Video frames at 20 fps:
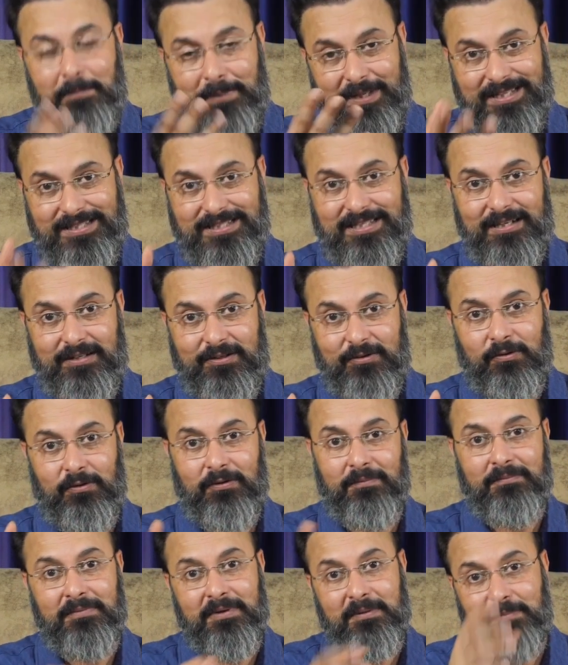Peace at
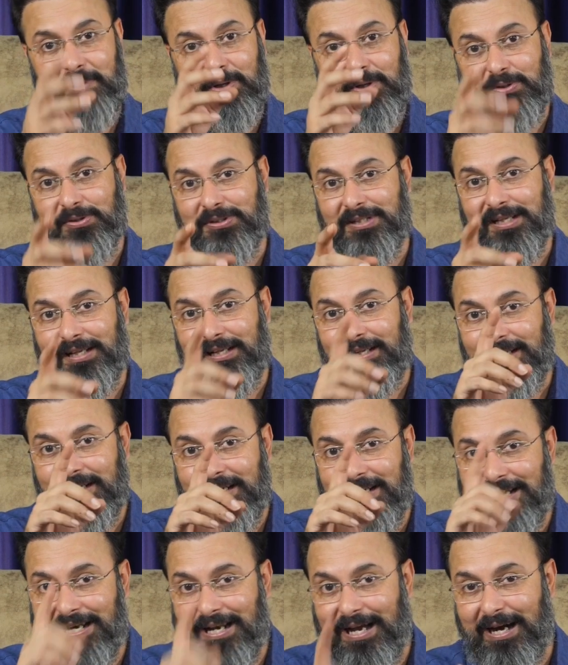home, because
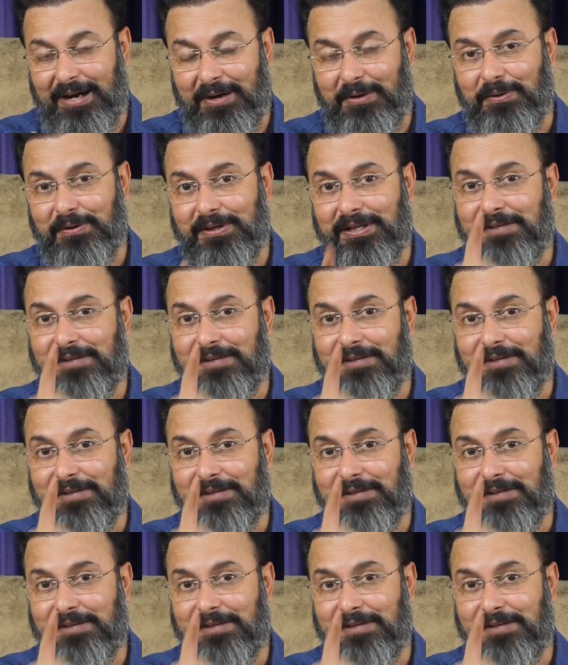now